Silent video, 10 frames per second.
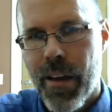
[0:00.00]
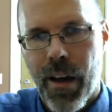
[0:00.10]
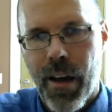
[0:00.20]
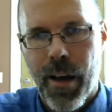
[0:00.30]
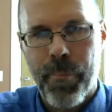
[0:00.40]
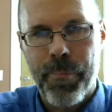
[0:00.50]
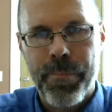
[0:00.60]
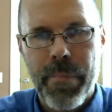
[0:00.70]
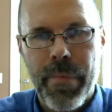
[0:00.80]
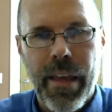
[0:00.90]

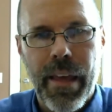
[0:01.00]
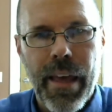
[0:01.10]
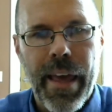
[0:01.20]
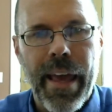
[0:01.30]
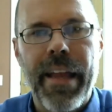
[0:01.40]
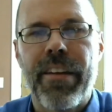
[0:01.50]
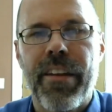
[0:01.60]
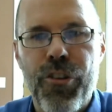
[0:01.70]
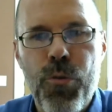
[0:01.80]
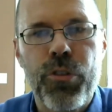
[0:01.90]
And
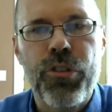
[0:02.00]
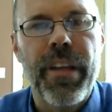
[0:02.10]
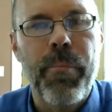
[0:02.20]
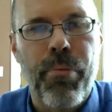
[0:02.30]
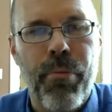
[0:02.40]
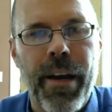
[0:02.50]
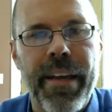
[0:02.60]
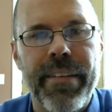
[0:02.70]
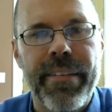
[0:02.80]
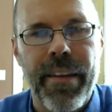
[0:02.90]
usually
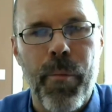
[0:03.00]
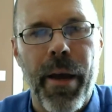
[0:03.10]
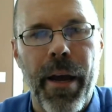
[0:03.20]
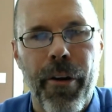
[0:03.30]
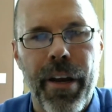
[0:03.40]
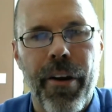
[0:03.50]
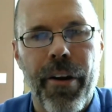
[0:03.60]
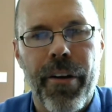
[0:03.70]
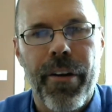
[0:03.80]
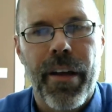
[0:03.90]
breaks in the
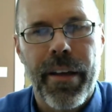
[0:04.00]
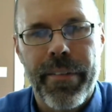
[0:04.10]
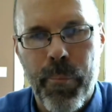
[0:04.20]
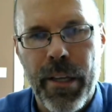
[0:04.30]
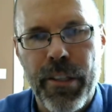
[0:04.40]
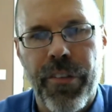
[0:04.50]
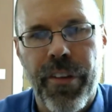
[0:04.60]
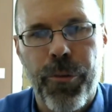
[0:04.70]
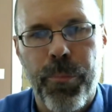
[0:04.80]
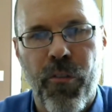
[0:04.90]
barrier, I guess I mentioned
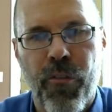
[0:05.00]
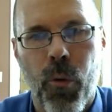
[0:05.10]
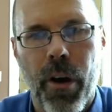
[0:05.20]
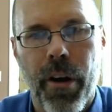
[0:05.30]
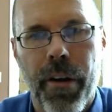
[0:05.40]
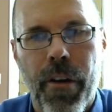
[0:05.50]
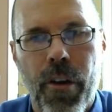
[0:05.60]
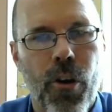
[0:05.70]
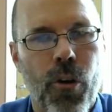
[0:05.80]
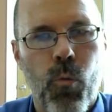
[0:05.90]
this before,
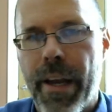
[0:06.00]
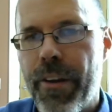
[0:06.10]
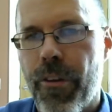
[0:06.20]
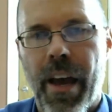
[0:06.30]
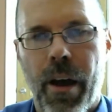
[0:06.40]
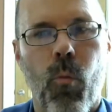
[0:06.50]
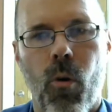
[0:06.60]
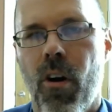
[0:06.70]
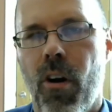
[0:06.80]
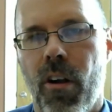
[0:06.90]
render that
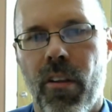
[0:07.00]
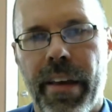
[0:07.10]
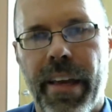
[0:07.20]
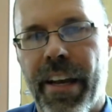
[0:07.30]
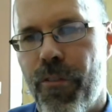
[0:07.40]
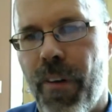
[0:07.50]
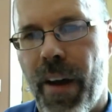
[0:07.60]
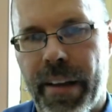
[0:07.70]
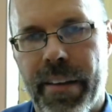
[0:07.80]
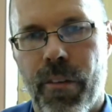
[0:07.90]
wall
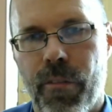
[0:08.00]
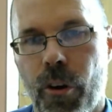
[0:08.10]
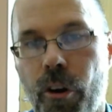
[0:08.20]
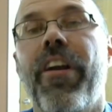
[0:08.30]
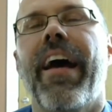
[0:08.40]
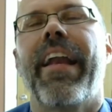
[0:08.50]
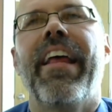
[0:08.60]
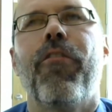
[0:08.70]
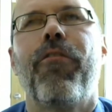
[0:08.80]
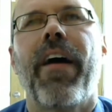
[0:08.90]
ineffective, or not
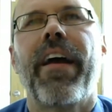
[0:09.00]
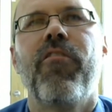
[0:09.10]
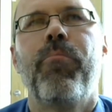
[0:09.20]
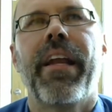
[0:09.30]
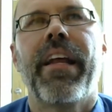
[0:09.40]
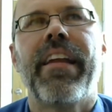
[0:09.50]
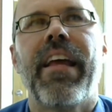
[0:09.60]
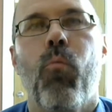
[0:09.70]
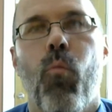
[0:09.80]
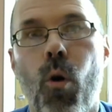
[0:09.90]
ineffective, but
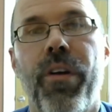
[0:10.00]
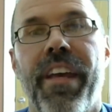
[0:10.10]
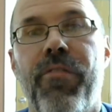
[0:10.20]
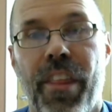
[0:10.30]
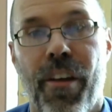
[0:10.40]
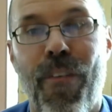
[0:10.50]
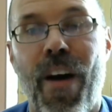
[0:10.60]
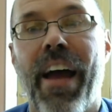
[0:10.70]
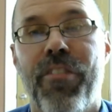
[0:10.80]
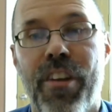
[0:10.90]
it won't give you the
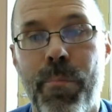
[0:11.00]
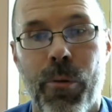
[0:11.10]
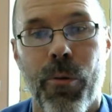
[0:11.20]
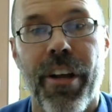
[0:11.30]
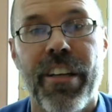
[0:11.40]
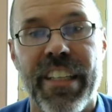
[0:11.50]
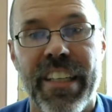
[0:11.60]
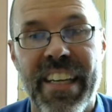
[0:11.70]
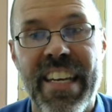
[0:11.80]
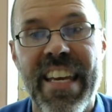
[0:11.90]
5 dB reduction
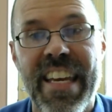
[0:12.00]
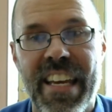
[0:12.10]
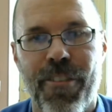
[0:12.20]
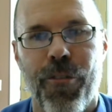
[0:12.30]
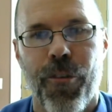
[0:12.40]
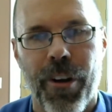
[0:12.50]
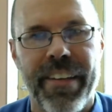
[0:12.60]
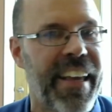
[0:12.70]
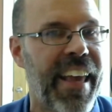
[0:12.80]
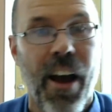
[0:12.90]
you need for it
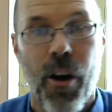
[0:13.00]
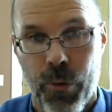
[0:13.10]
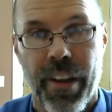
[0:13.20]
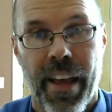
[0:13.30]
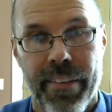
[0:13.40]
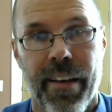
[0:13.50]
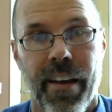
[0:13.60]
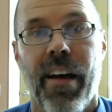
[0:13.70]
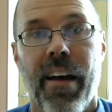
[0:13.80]
to count as a